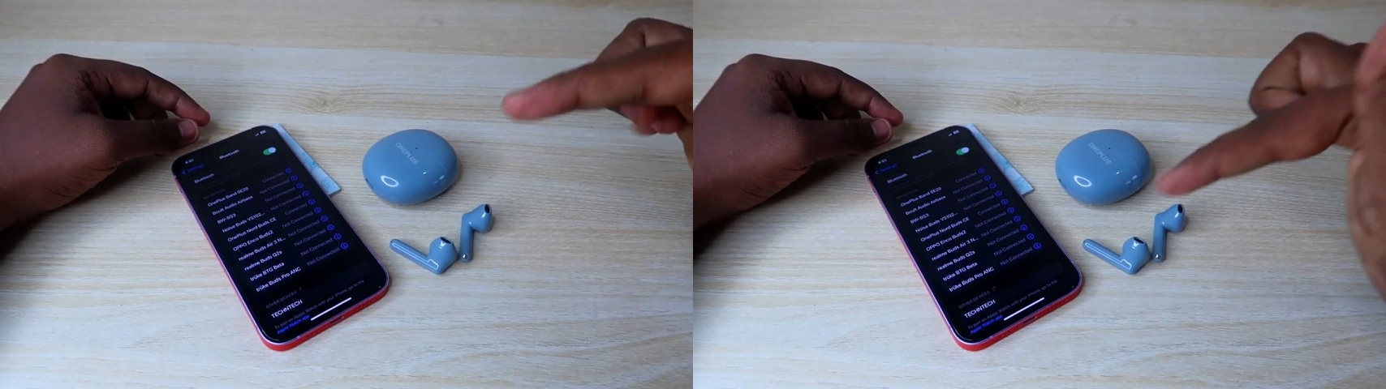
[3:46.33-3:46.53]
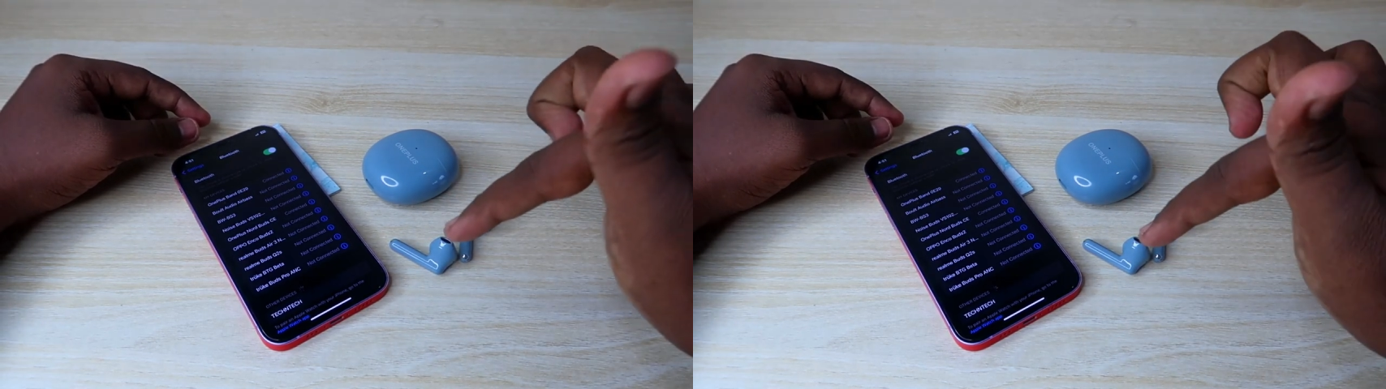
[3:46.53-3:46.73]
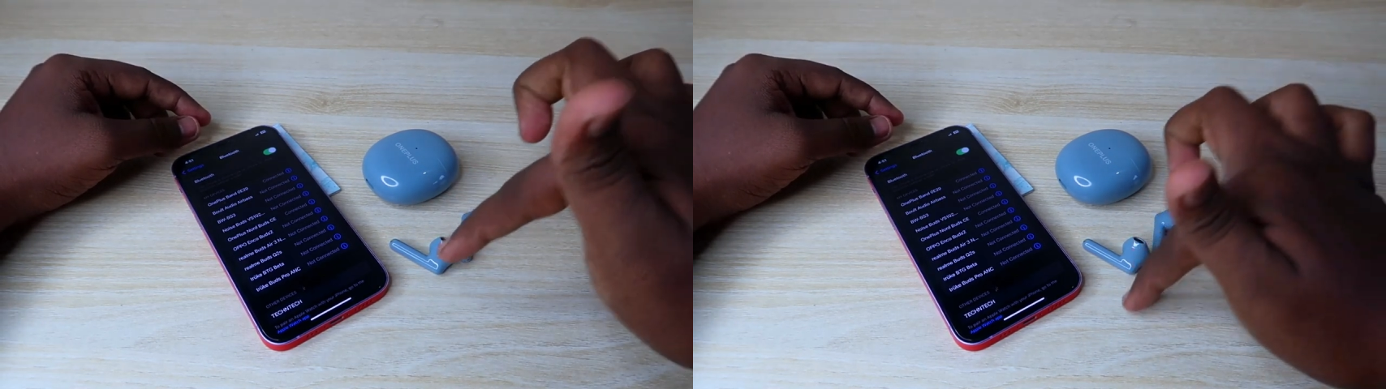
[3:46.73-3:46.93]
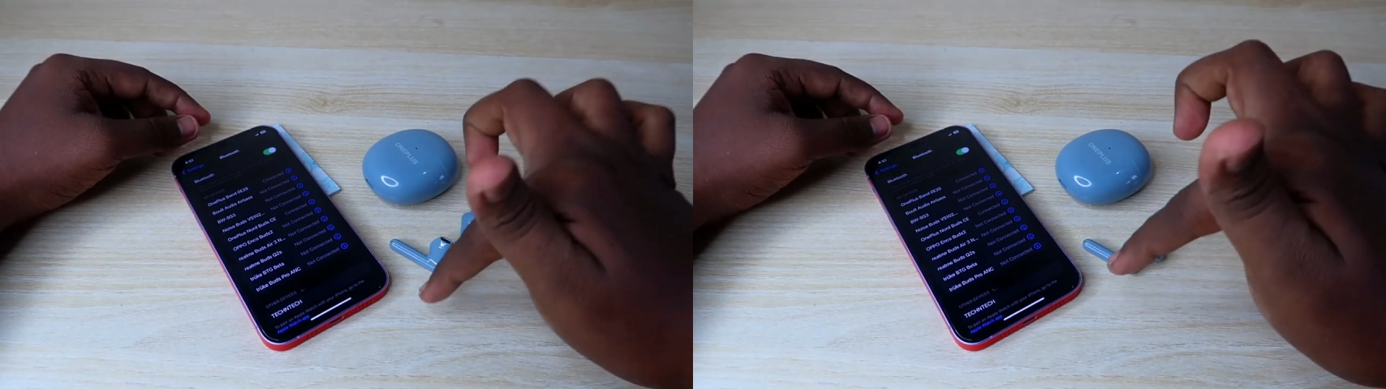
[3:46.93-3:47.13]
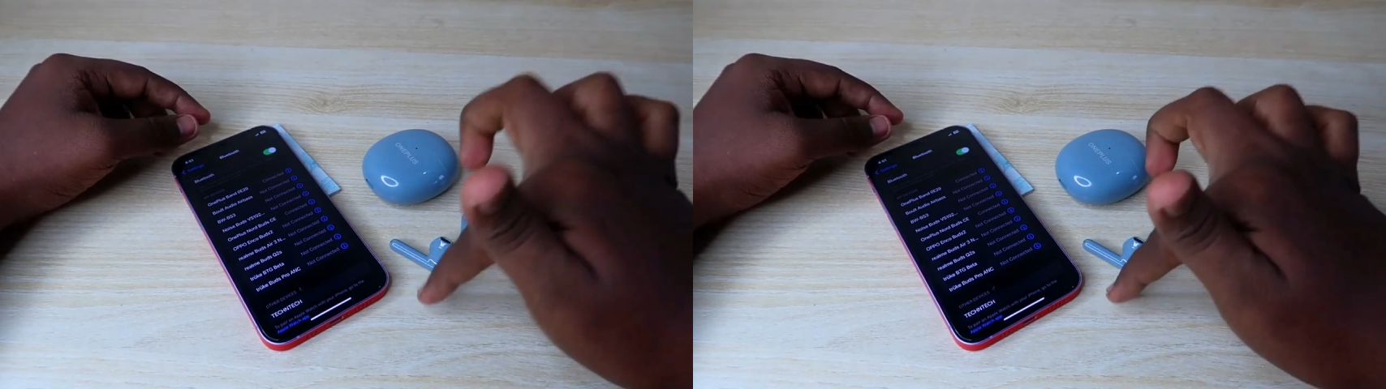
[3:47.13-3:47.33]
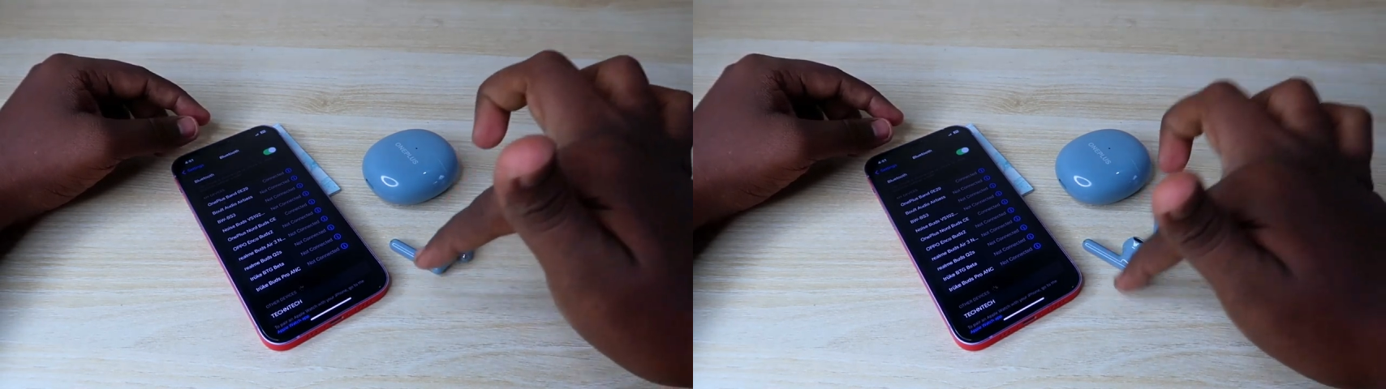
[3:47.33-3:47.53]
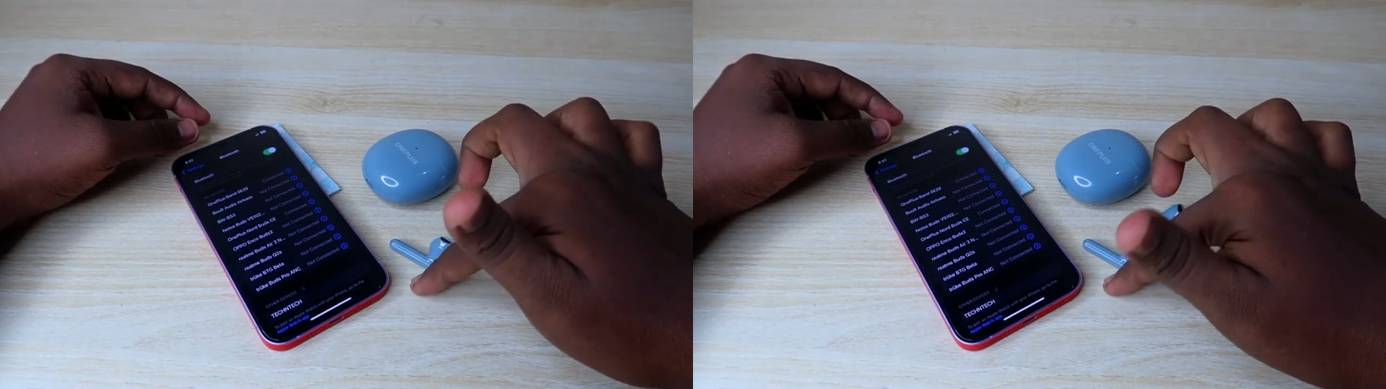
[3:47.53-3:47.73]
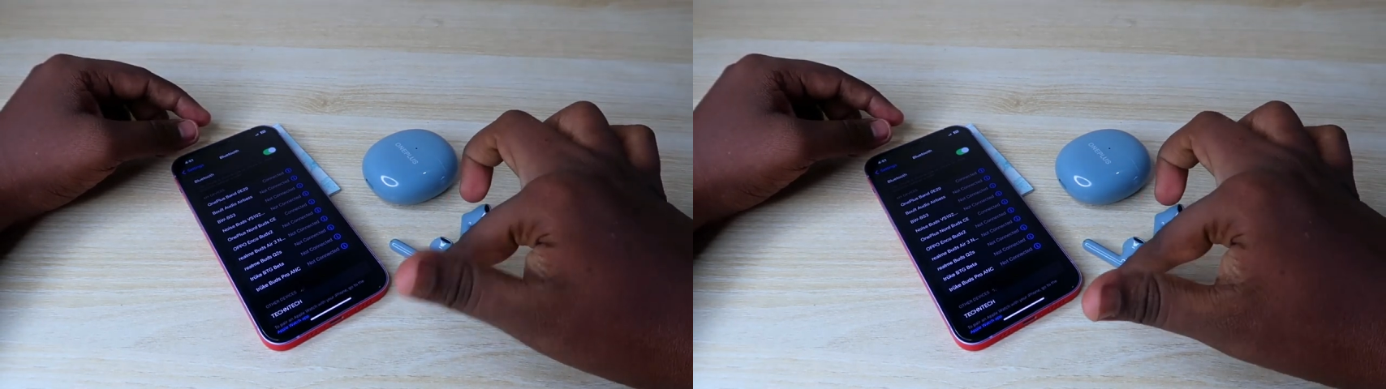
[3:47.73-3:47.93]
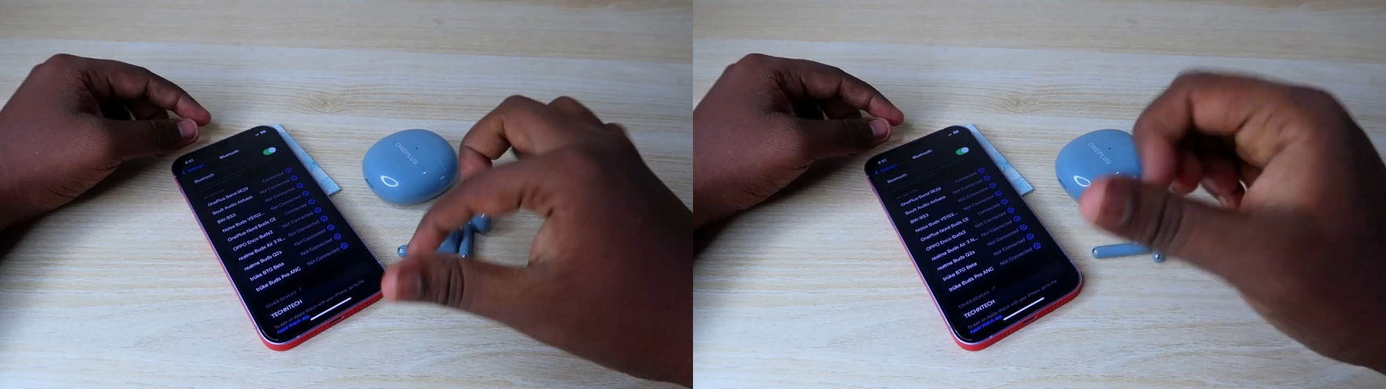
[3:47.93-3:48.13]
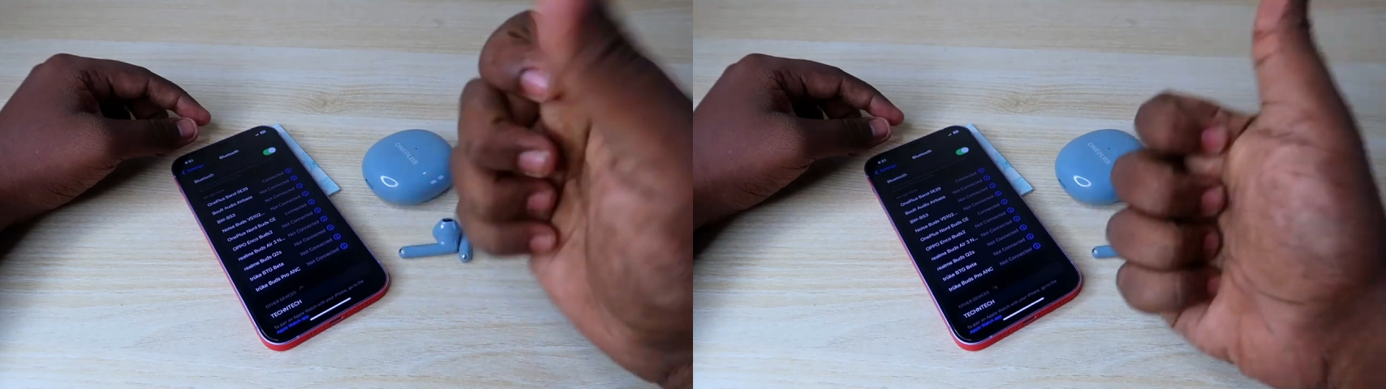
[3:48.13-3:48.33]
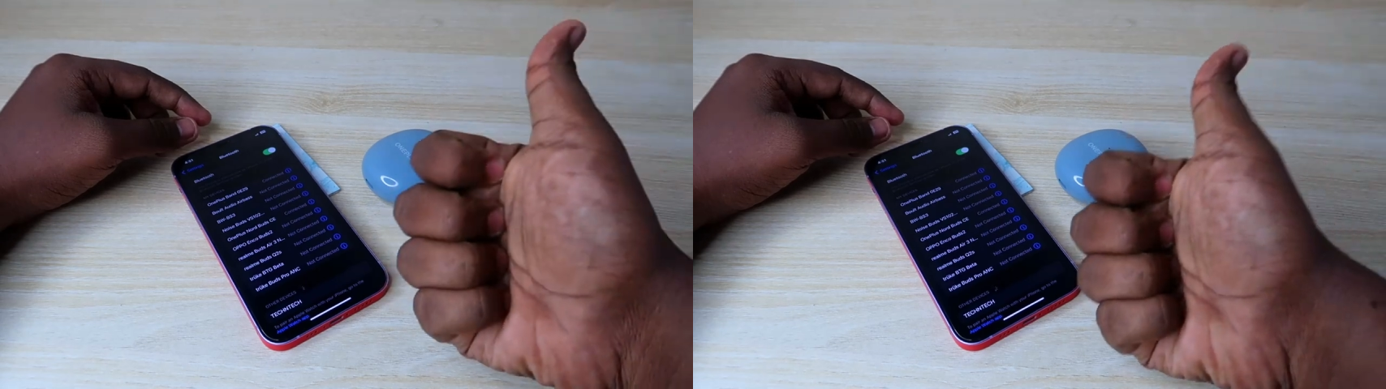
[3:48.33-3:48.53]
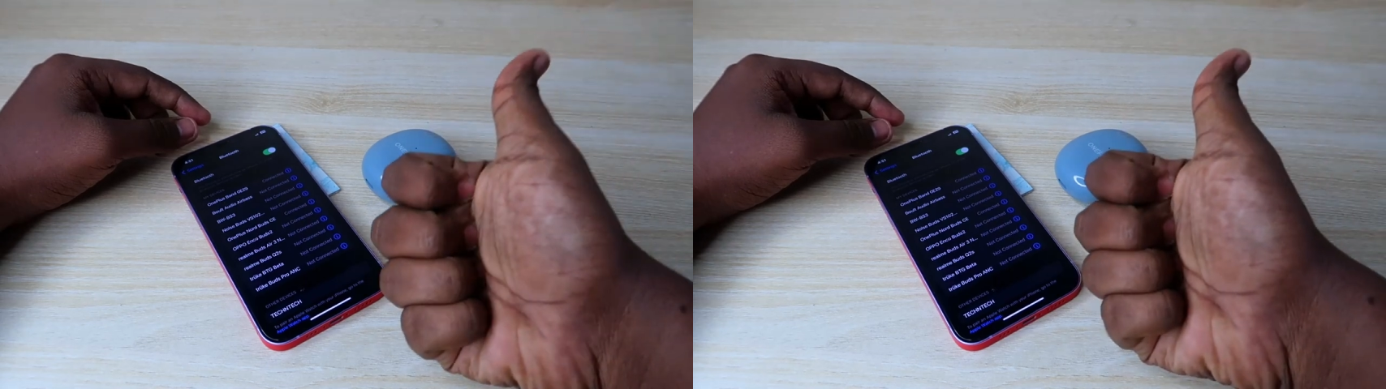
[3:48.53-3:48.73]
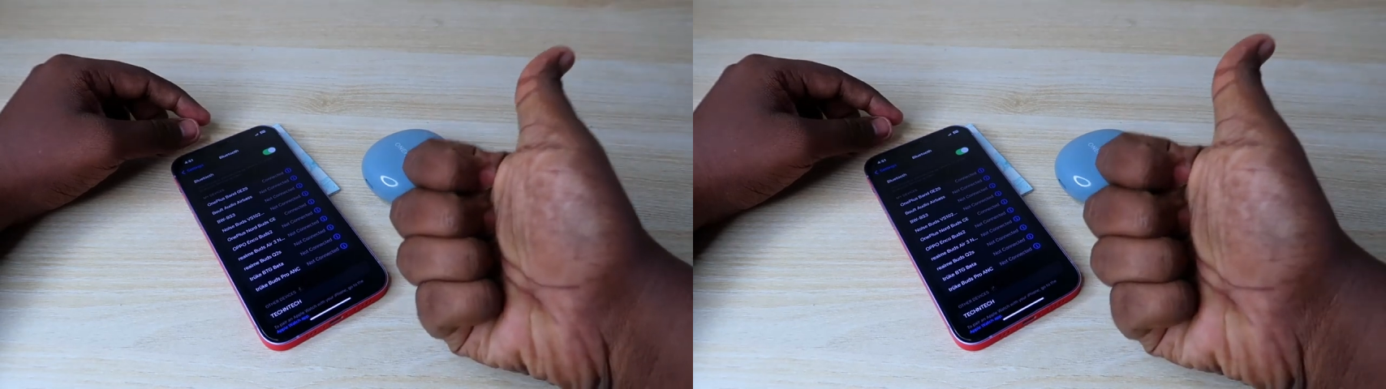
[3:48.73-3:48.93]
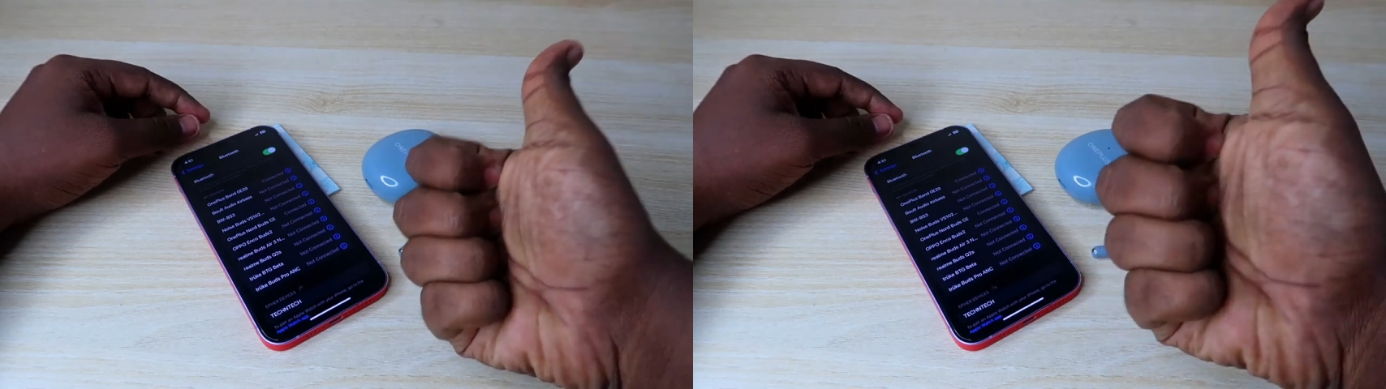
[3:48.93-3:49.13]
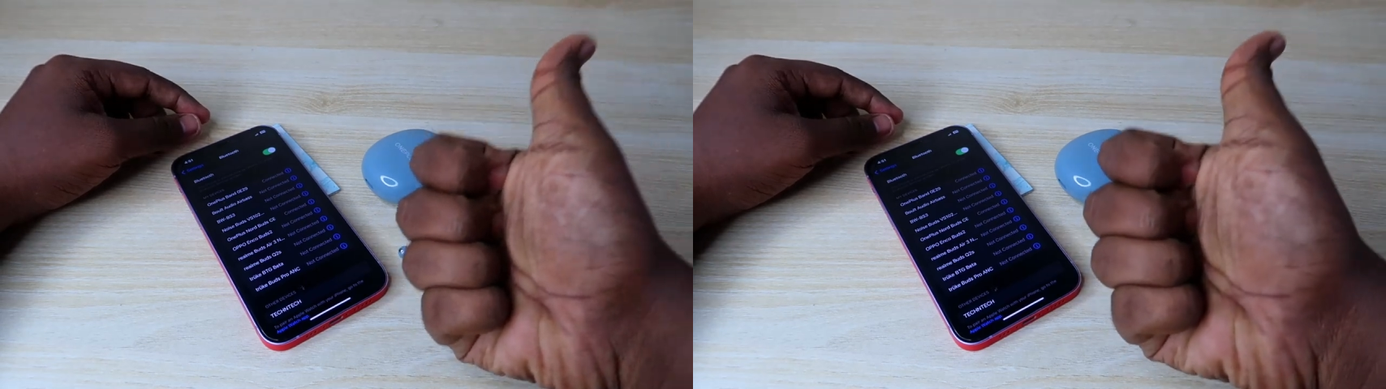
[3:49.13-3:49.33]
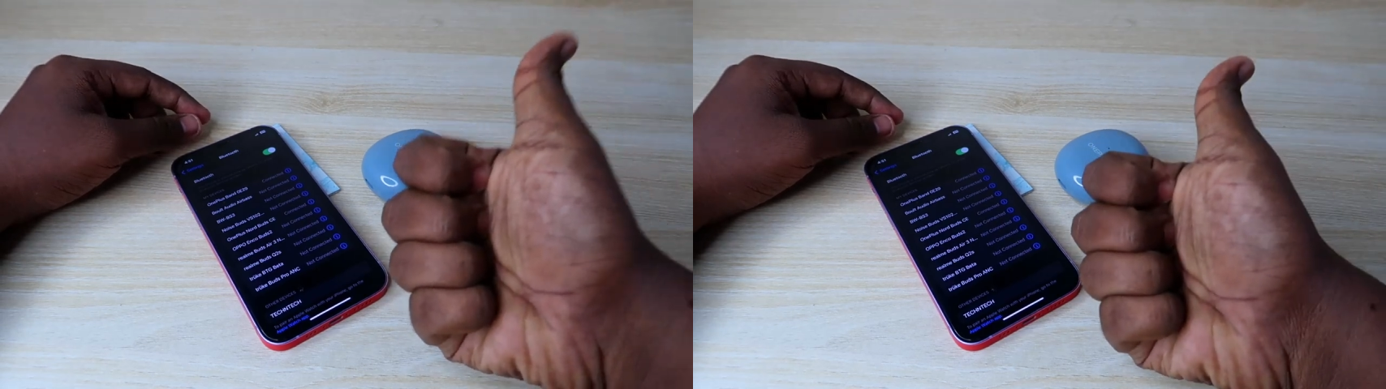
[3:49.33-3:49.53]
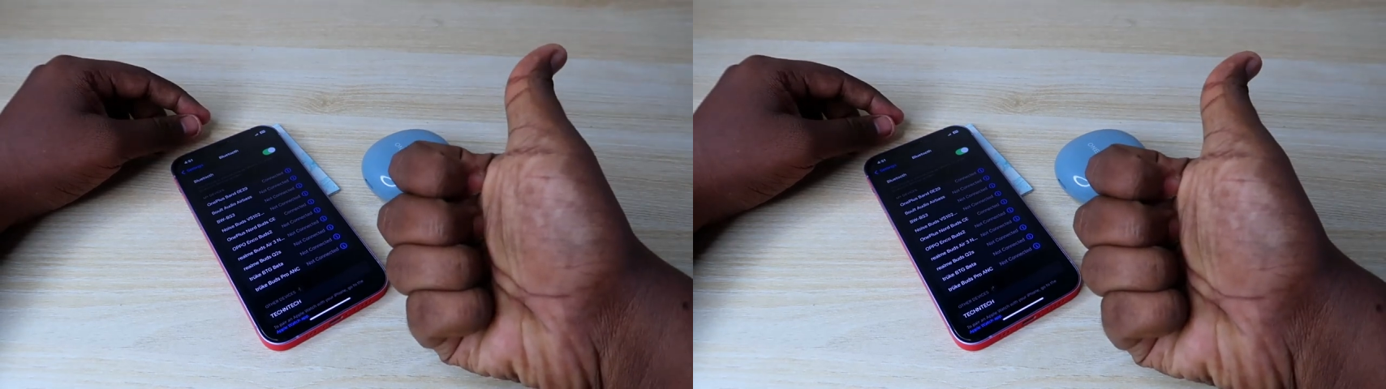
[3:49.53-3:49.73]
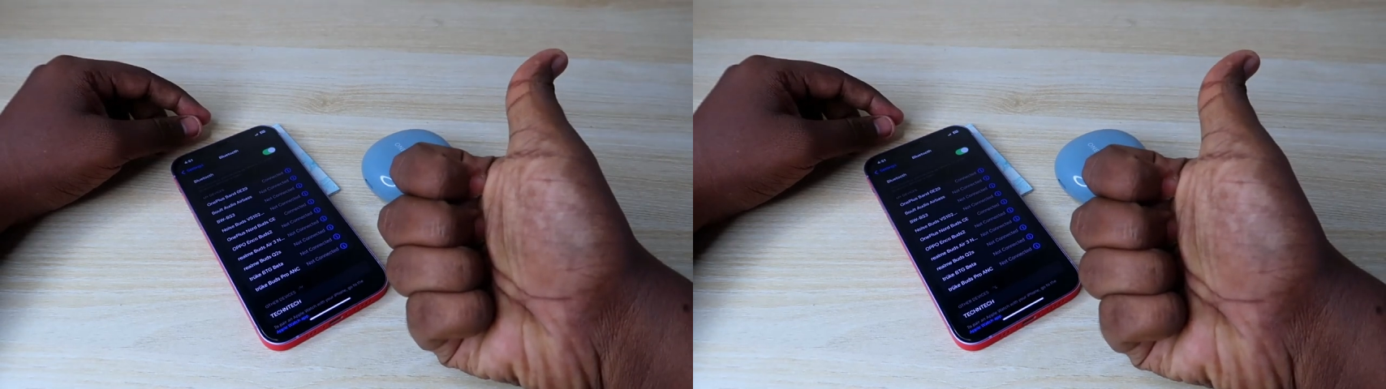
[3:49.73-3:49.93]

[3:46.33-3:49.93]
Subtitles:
Nobody's mouth can be seen.